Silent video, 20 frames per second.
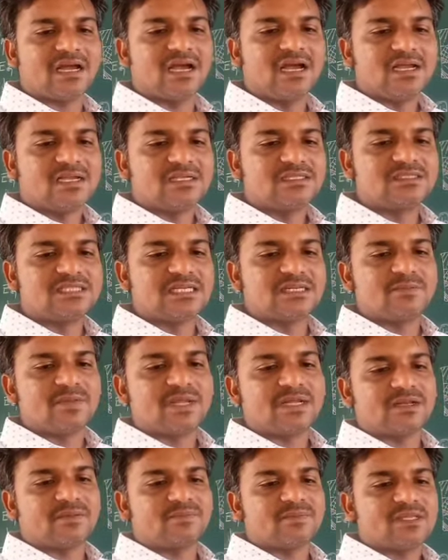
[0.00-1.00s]

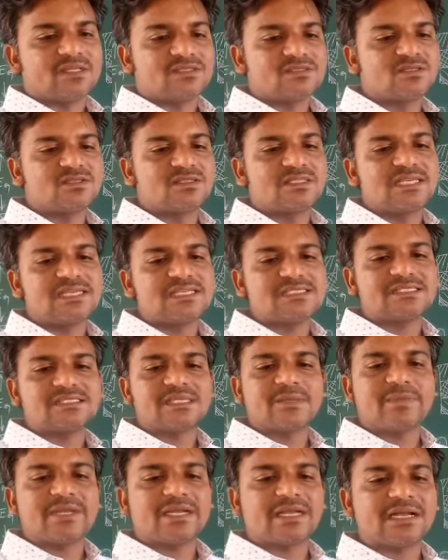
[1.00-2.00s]
germanium. So these
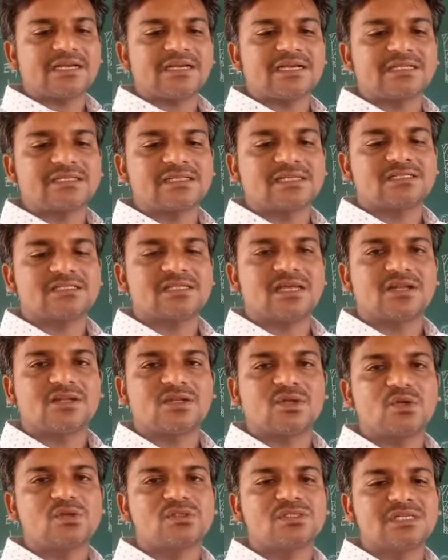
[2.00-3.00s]
semiconductors are
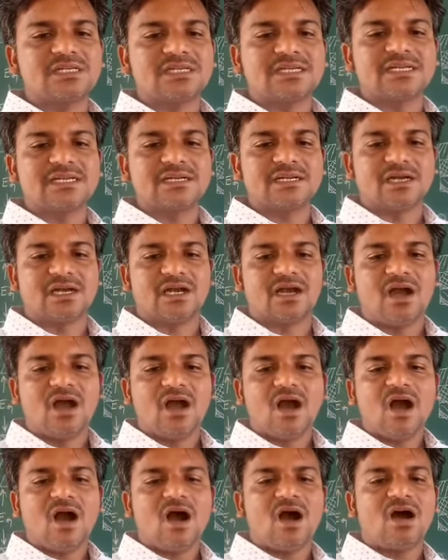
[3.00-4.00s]
used in
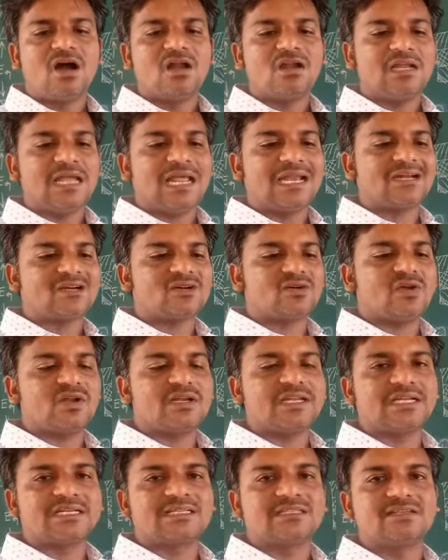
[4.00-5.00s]
all
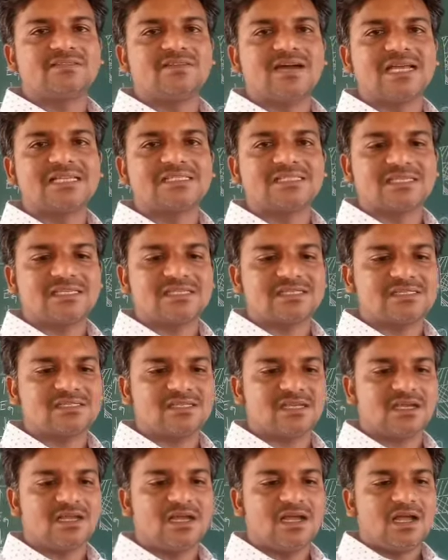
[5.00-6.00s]
electronic devices
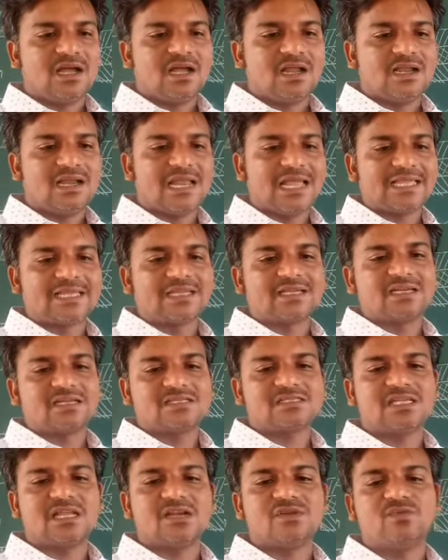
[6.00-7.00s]
like
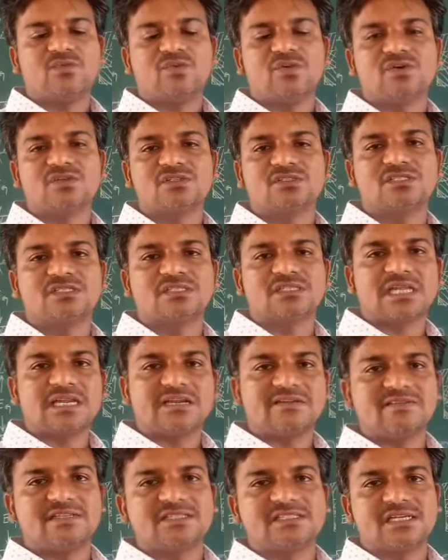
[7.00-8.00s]
cell phones,
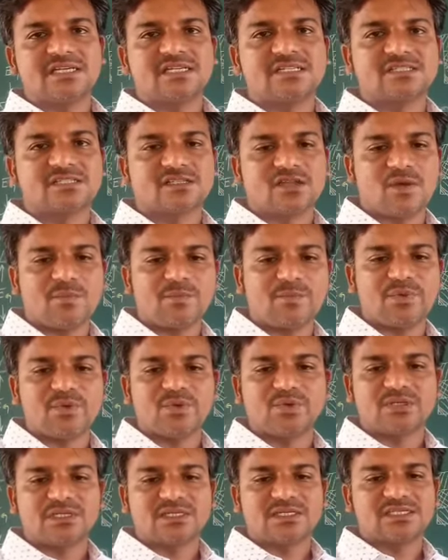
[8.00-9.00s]
televisions,
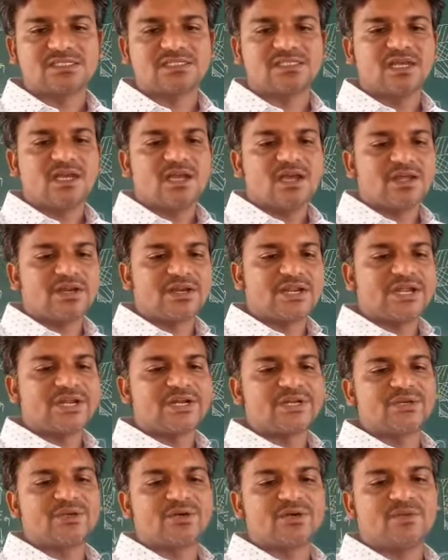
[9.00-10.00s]
computers,
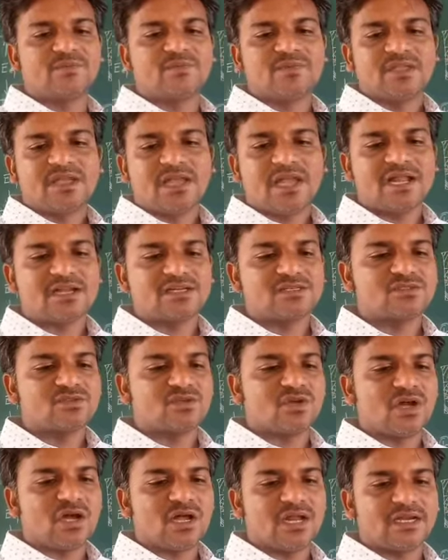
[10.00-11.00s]
radio and so
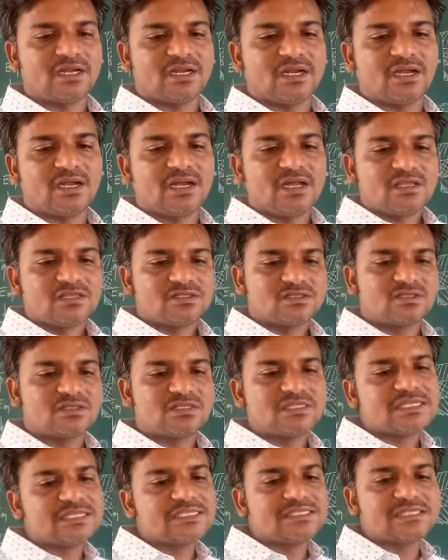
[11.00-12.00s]
on. So
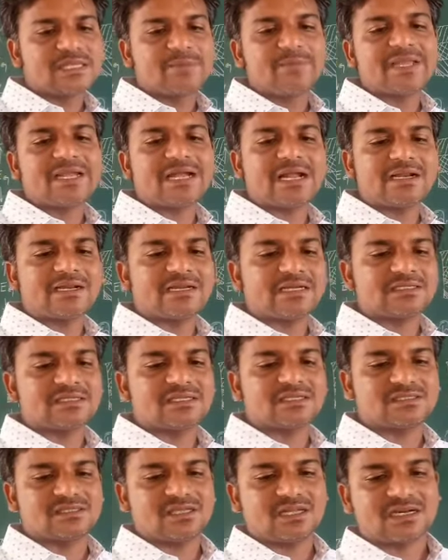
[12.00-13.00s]
these
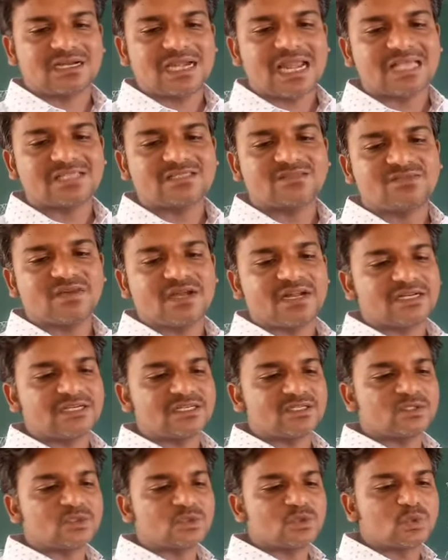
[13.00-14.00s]
semiconductors are classified
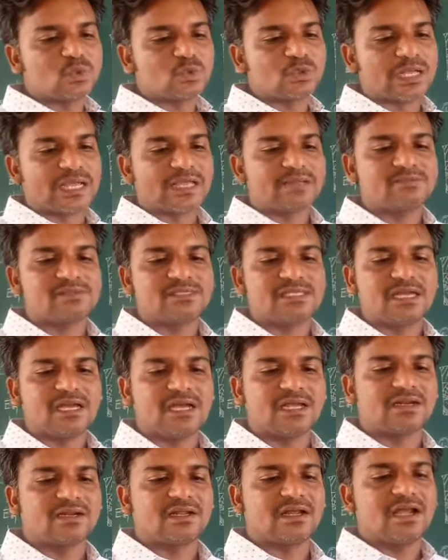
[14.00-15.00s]
into two types. They
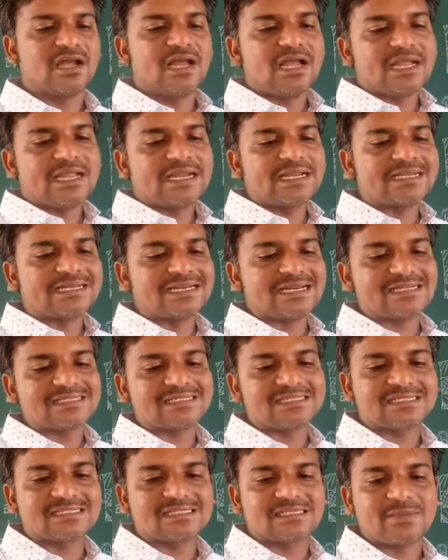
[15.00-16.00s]
are
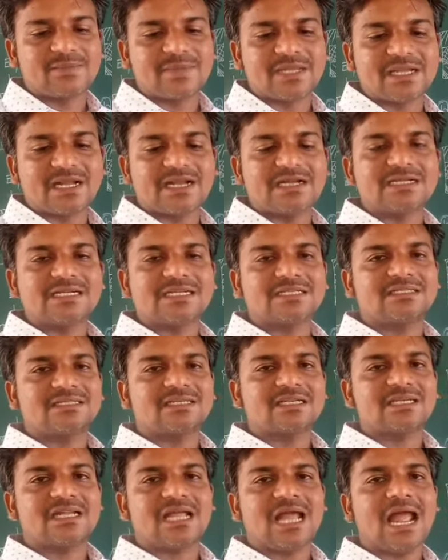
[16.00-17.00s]
intrinsic
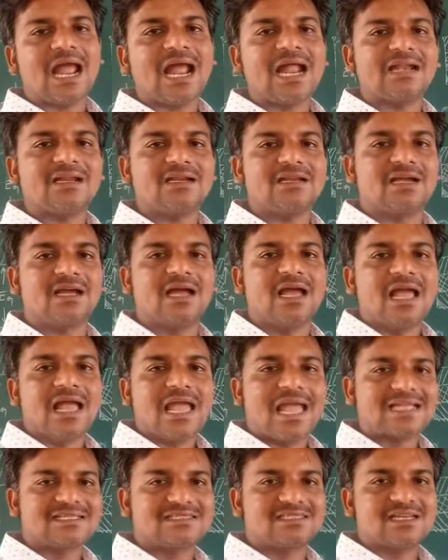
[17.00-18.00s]
semiconductor and
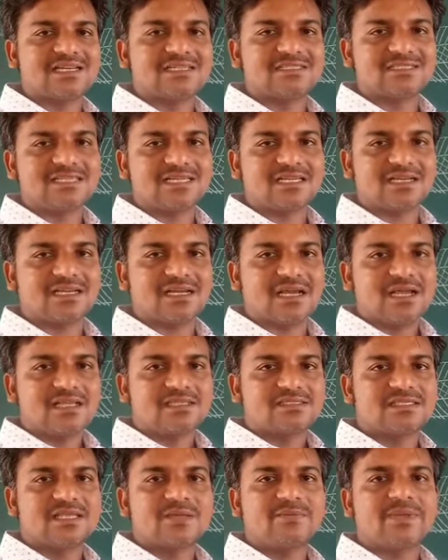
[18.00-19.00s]
extrinsic
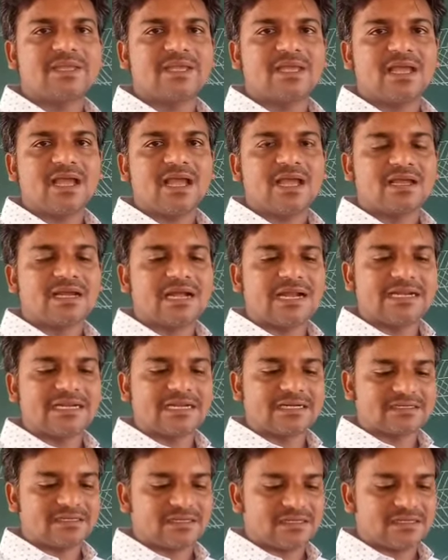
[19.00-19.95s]
semiconductor.